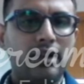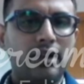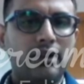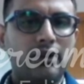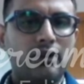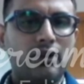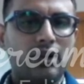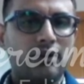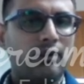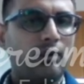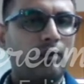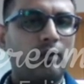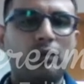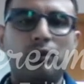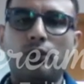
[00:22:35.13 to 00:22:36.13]
transfer
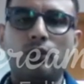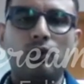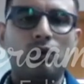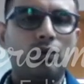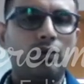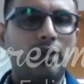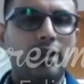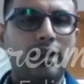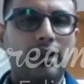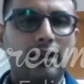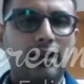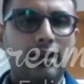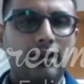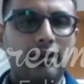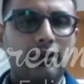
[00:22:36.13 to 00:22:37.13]
for no,
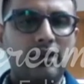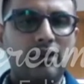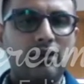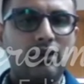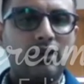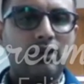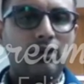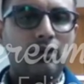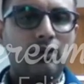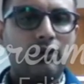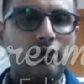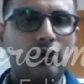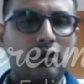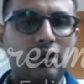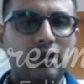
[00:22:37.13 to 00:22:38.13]
registration of
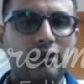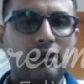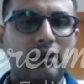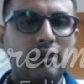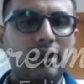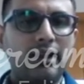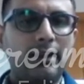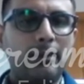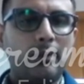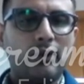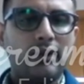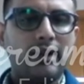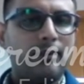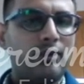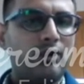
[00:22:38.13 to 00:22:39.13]
shortlisted degree
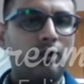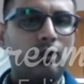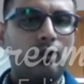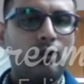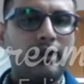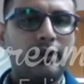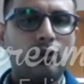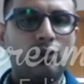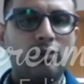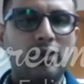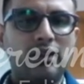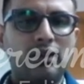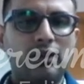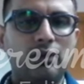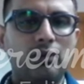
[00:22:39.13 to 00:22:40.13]
programs, no,
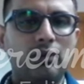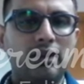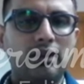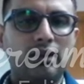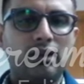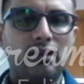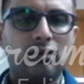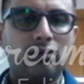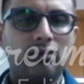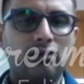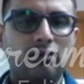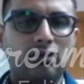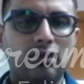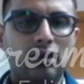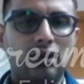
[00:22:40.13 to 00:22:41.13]
enrollment in 2 year,
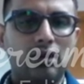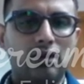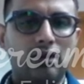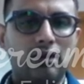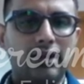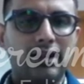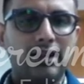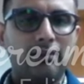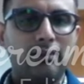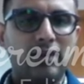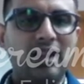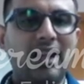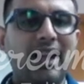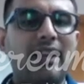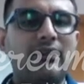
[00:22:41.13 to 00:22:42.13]
no. They
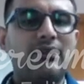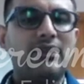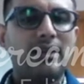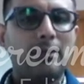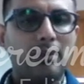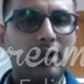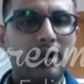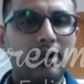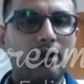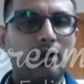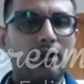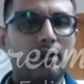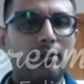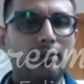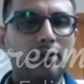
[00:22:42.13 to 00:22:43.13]
may have separate
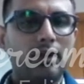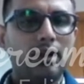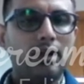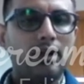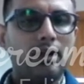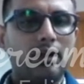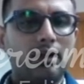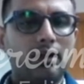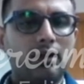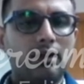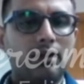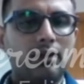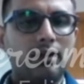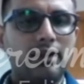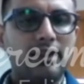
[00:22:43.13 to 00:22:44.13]
column.
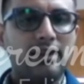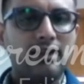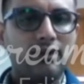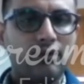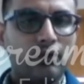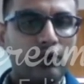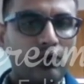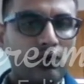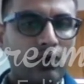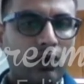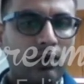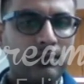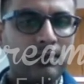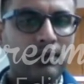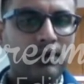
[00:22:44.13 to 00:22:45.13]
This is for
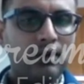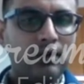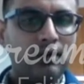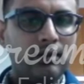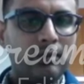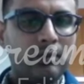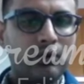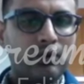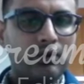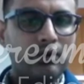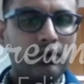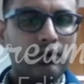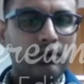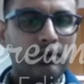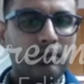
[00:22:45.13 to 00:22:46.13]
jobs,
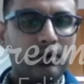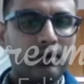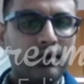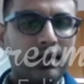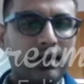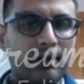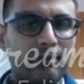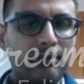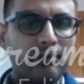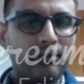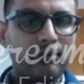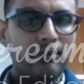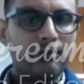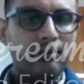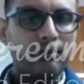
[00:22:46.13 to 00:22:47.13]
postgraduate program,
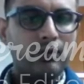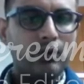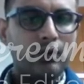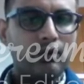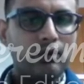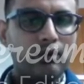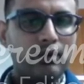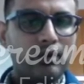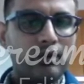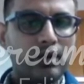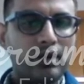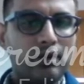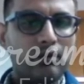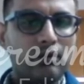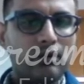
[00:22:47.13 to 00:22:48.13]

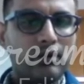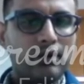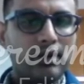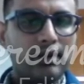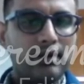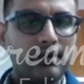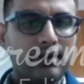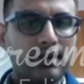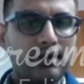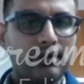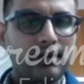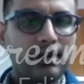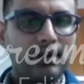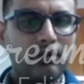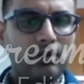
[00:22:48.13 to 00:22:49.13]
postgraduate courses.
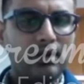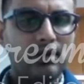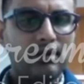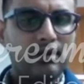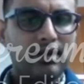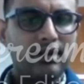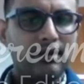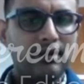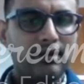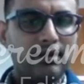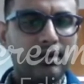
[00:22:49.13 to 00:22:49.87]
Let's see, what is this?